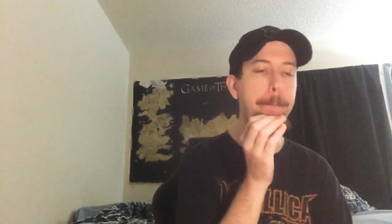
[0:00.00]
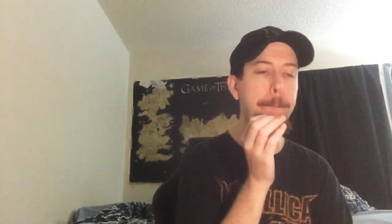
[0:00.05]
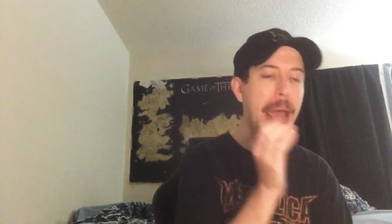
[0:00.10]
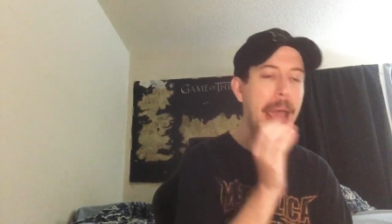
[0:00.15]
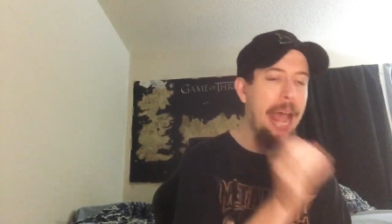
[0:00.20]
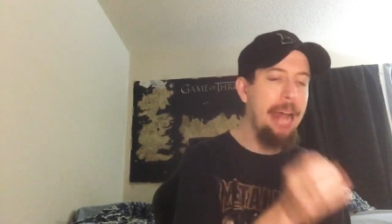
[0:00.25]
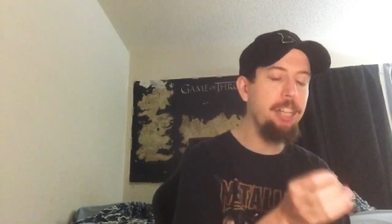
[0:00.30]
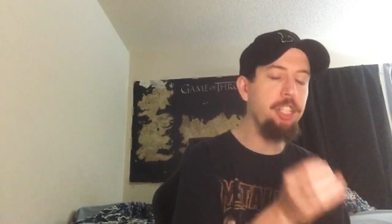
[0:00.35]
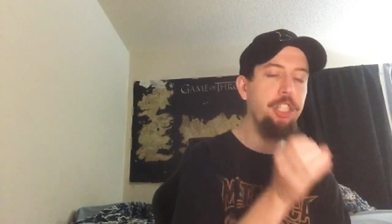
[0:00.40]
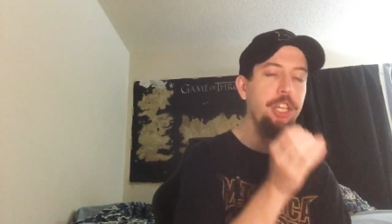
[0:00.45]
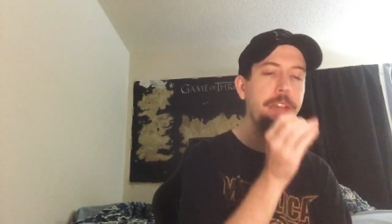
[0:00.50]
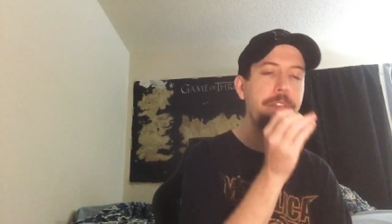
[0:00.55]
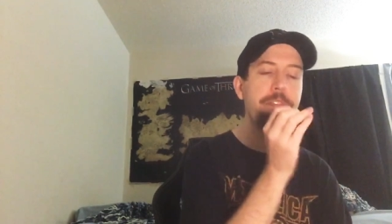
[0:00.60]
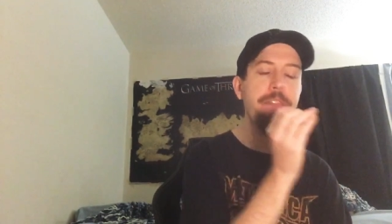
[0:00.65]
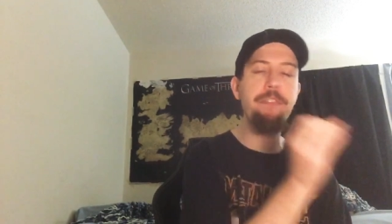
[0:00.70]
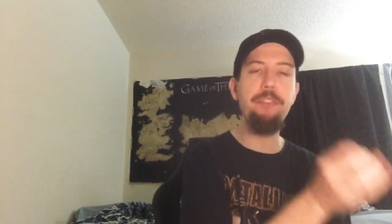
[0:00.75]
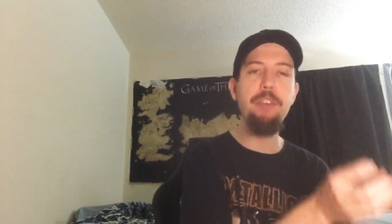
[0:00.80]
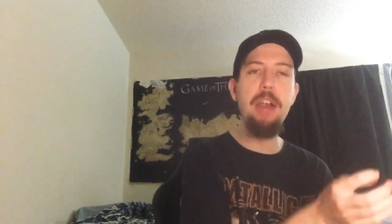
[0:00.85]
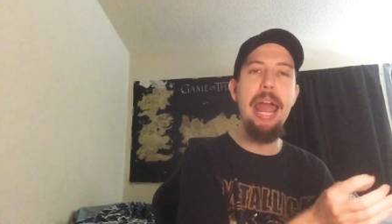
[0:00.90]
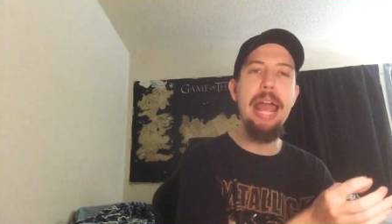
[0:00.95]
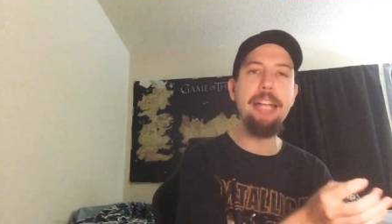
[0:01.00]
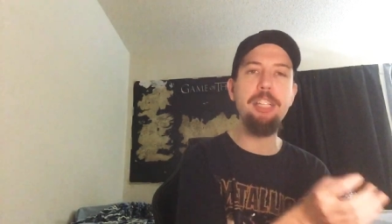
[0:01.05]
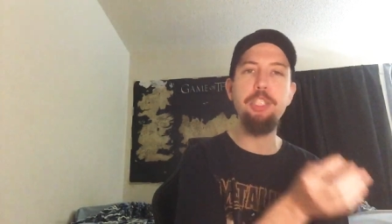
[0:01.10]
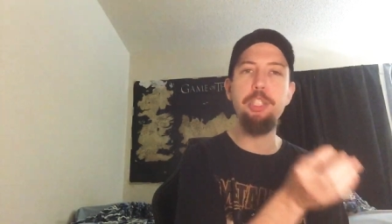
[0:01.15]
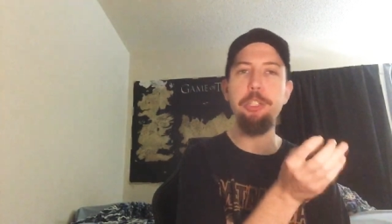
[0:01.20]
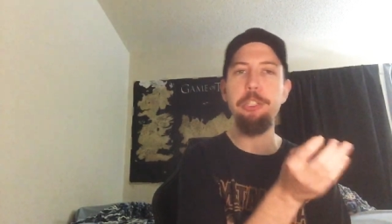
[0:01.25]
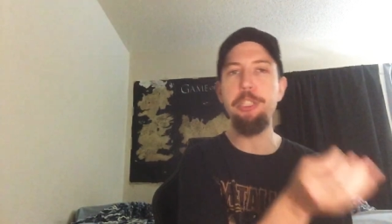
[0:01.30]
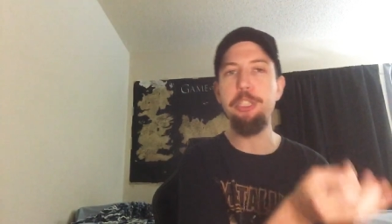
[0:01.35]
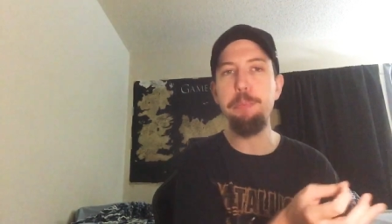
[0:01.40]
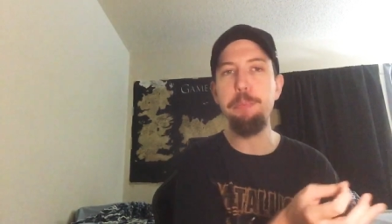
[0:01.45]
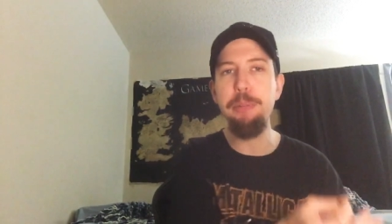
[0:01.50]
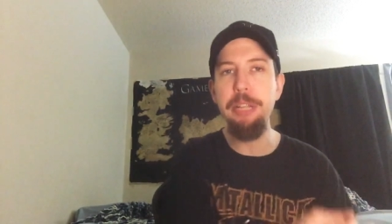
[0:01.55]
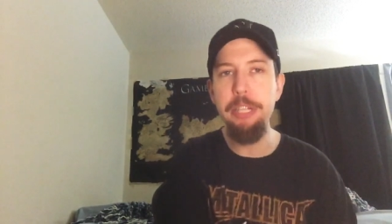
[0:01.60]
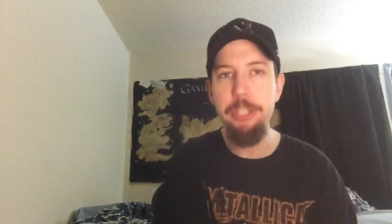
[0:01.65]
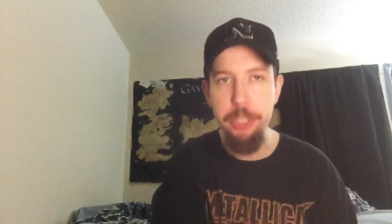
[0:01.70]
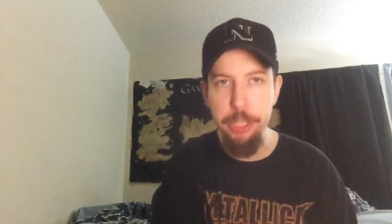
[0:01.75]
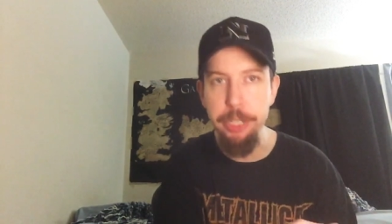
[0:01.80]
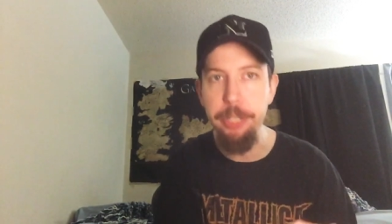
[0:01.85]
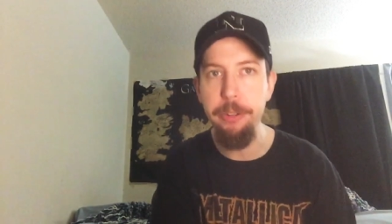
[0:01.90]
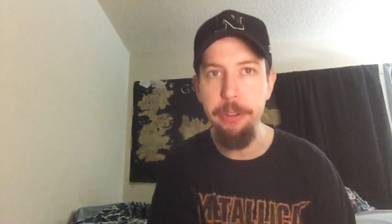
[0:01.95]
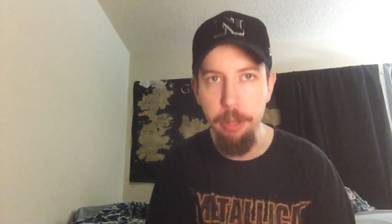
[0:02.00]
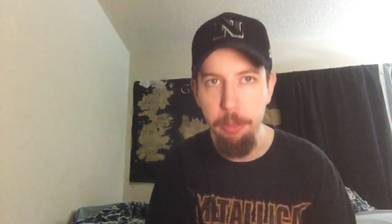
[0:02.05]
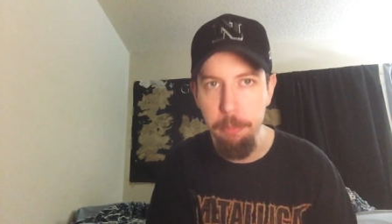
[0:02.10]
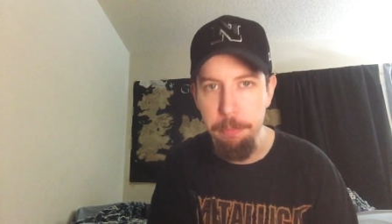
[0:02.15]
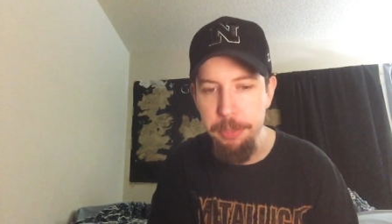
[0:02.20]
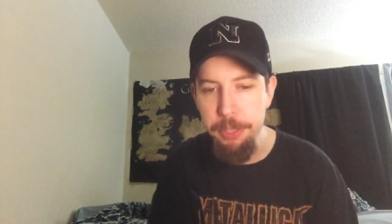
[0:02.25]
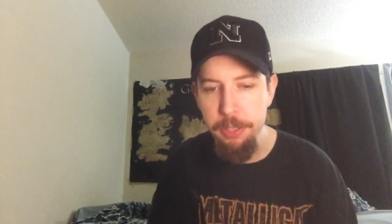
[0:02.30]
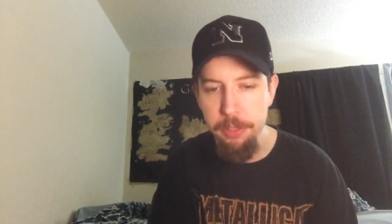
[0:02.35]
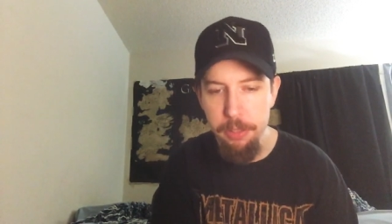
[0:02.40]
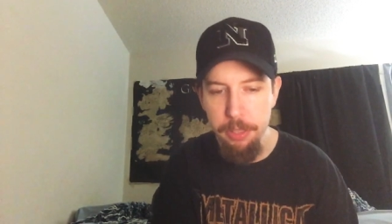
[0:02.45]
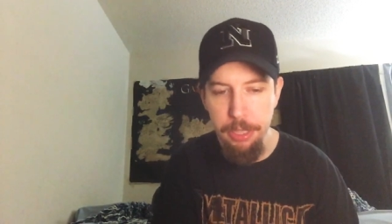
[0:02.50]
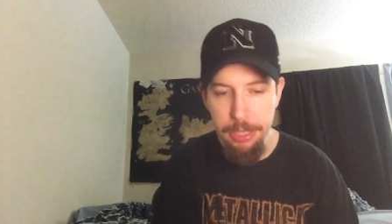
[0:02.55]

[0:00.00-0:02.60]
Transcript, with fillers: batshit fractured splinter groups